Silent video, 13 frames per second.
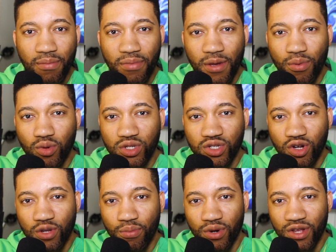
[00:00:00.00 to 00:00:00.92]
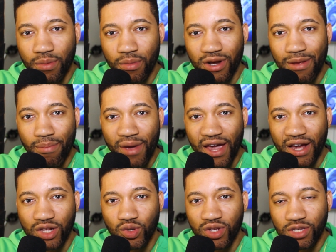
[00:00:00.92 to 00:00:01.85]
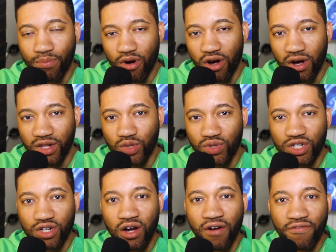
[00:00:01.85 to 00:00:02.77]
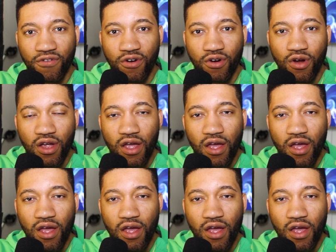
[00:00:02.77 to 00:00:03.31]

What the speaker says: people will start to put their money back into these bonds, which offer